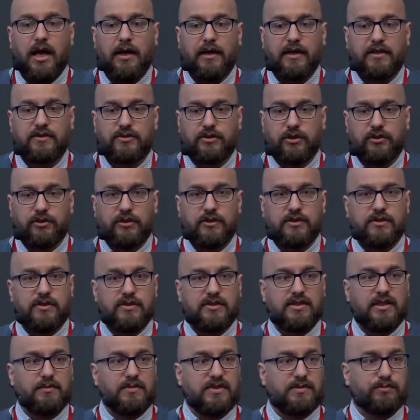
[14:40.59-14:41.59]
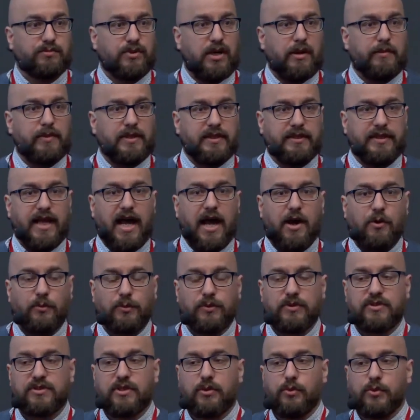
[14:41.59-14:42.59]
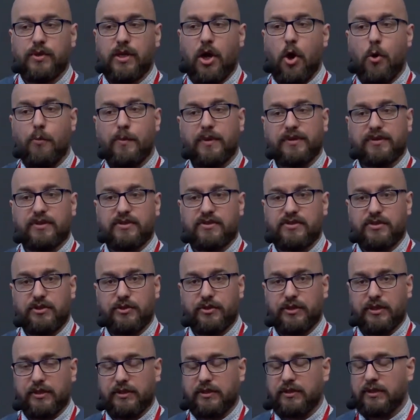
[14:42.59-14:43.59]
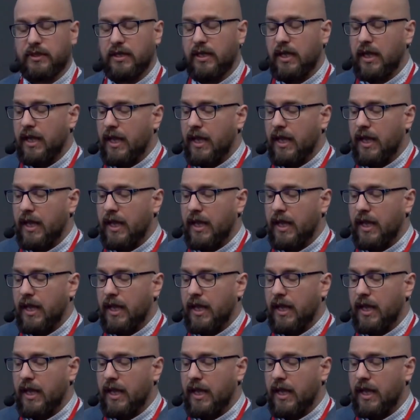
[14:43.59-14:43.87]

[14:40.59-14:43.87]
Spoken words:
external system is probably down, so we open the circuit.